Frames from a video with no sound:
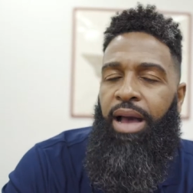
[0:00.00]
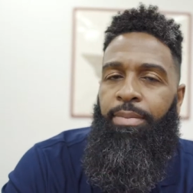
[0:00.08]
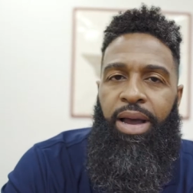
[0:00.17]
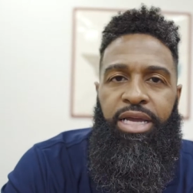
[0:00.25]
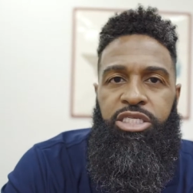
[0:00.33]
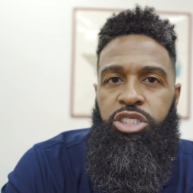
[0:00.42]
I
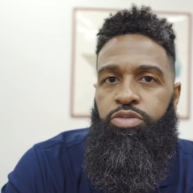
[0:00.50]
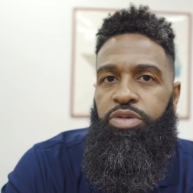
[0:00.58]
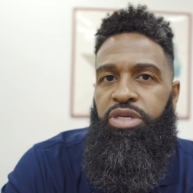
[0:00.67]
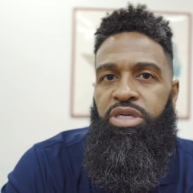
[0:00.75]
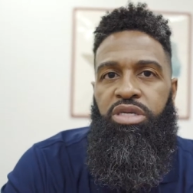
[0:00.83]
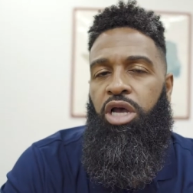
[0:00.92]
might just
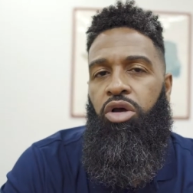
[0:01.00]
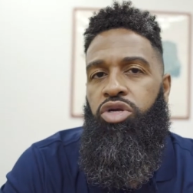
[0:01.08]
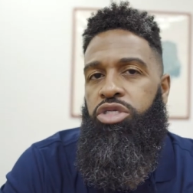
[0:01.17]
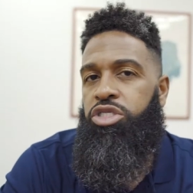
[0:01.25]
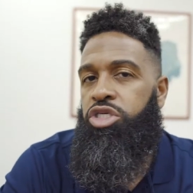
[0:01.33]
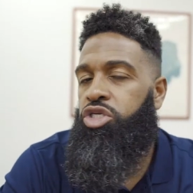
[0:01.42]
be
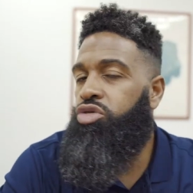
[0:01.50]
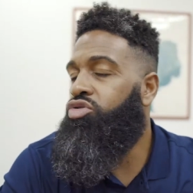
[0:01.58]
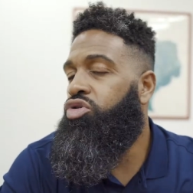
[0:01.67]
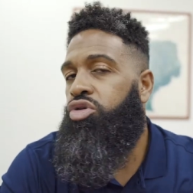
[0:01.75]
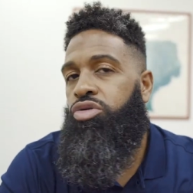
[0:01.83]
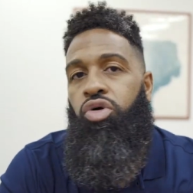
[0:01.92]
talking to you,
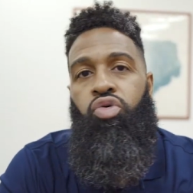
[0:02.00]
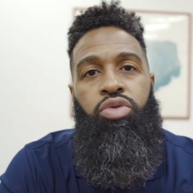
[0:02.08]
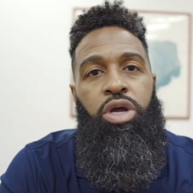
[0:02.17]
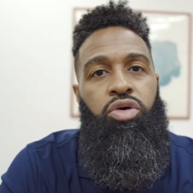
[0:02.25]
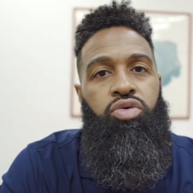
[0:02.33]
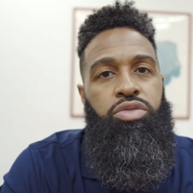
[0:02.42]
who
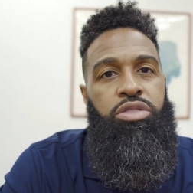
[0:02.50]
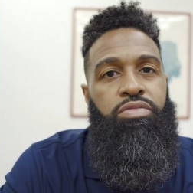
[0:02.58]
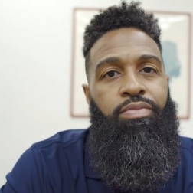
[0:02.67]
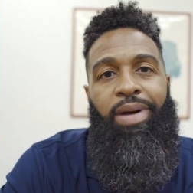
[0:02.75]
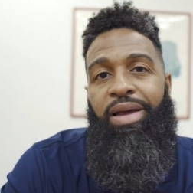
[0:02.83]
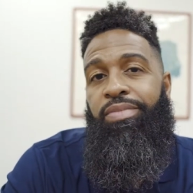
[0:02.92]
knows?
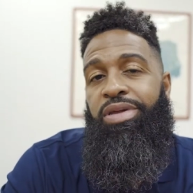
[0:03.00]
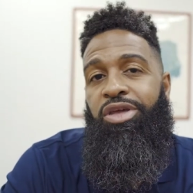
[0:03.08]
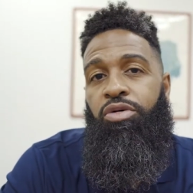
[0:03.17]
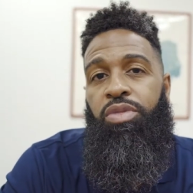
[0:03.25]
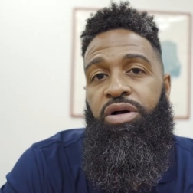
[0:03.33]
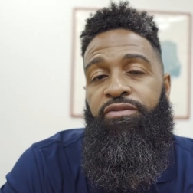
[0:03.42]
Might be
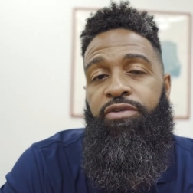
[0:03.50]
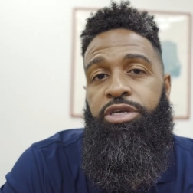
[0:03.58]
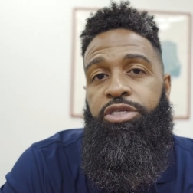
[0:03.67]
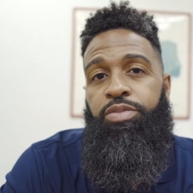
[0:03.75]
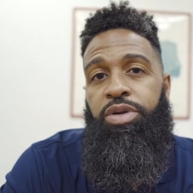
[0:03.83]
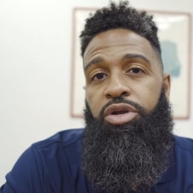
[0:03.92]
your
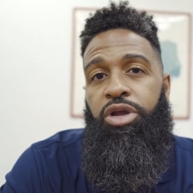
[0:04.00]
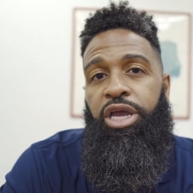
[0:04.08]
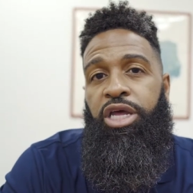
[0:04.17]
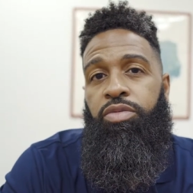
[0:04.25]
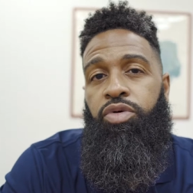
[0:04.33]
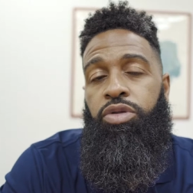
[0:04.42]
motherfucking spirit
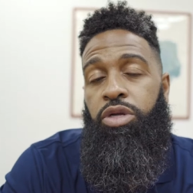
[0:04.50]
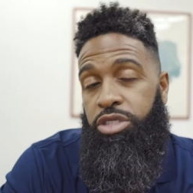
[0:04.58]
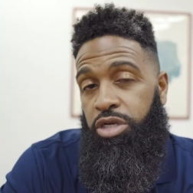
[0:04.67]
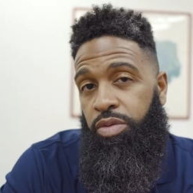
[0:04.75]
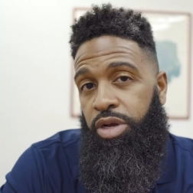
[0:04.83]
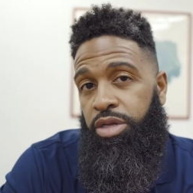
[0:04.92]
animal, you know
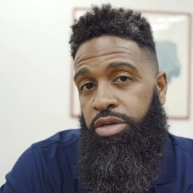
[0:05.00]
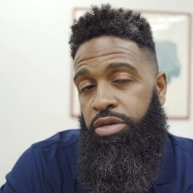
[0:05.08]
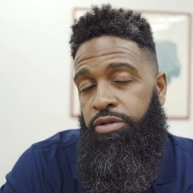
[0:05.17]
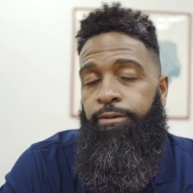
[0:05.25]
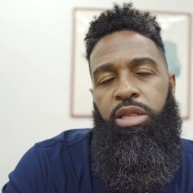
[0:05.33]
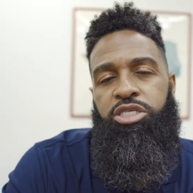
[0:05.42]
what I'm talking
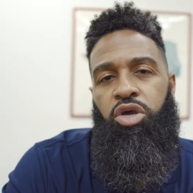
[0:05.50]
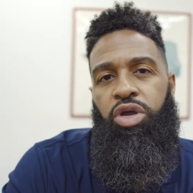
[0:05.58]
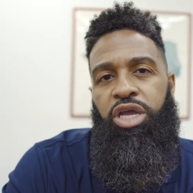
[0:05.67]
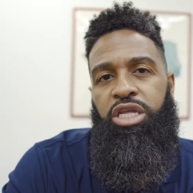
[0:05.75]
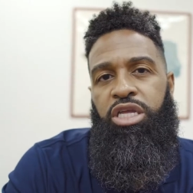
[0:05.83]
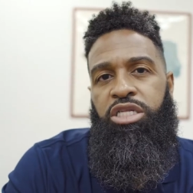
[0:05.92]
about? Let's go
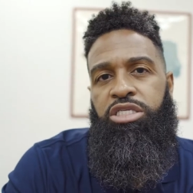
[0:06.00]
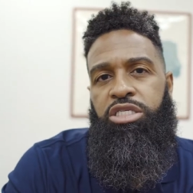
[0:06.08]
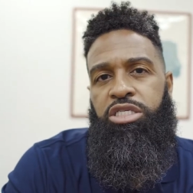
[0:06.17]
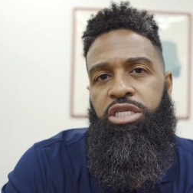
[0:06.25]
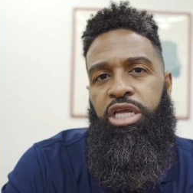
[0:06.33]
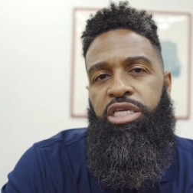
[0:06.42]
ahead and get into
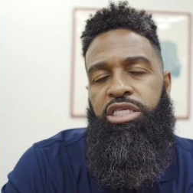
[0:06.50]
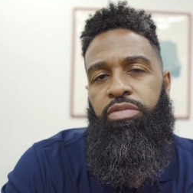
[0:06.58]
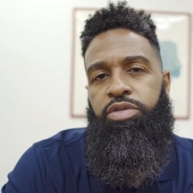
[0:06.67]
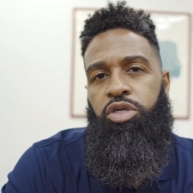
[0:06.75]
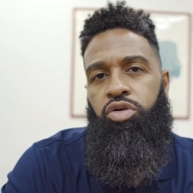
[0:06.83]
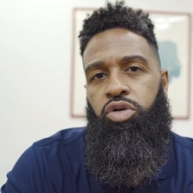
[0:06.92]
today's
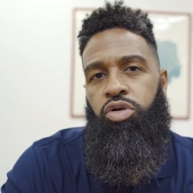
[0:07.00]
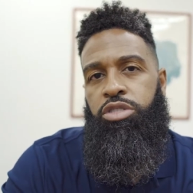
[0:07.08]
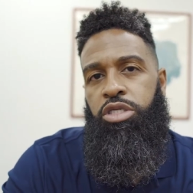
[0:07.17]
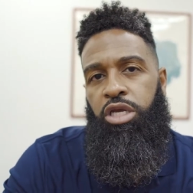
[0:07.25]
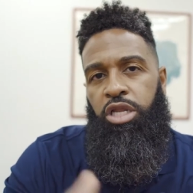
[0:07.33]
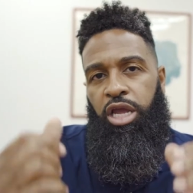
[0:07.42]
episode, you know
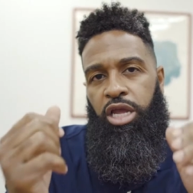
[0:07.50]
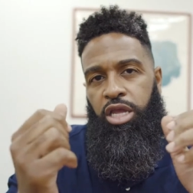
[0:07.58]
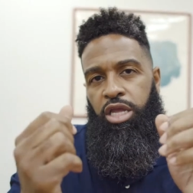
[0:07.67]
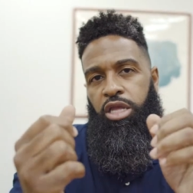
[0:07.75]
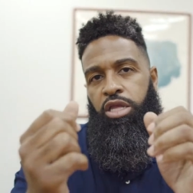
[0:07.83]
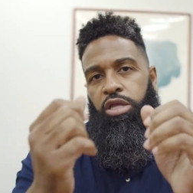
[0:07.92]
what I'm
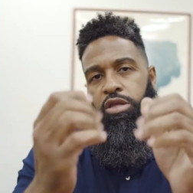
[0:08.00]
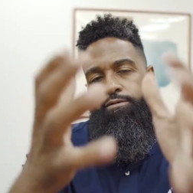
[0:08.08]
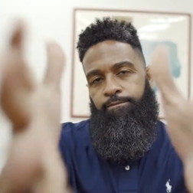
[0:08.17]
saying?